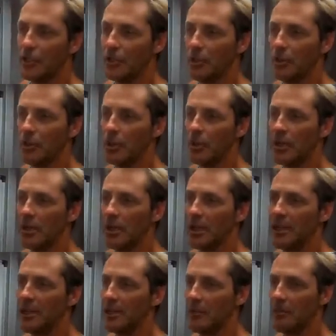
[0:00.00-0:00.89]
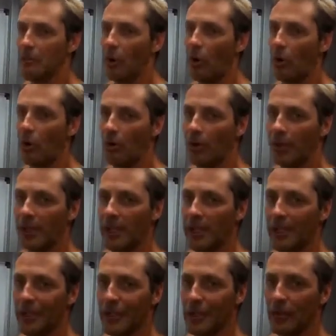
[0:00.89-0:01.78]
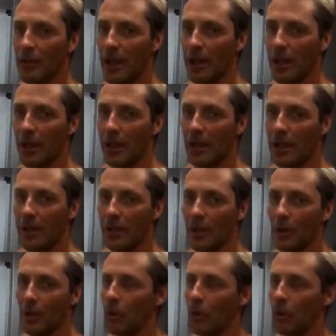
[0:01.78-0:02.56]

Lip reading: you were either born in Australia,